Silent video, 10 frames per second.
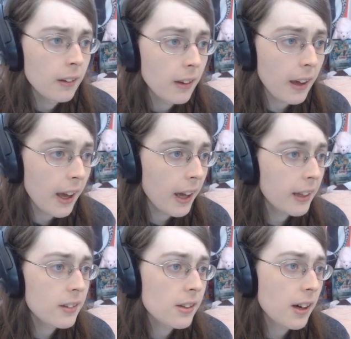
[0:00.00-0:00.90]

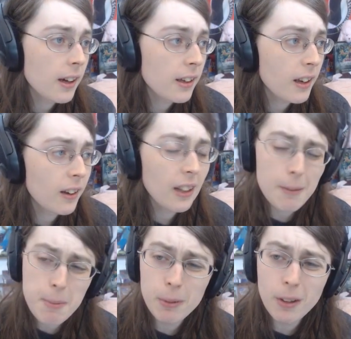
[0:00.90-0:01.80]
And, uh, you know, a lot
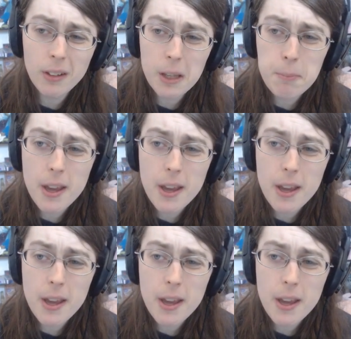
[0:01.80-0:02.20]
of people don't like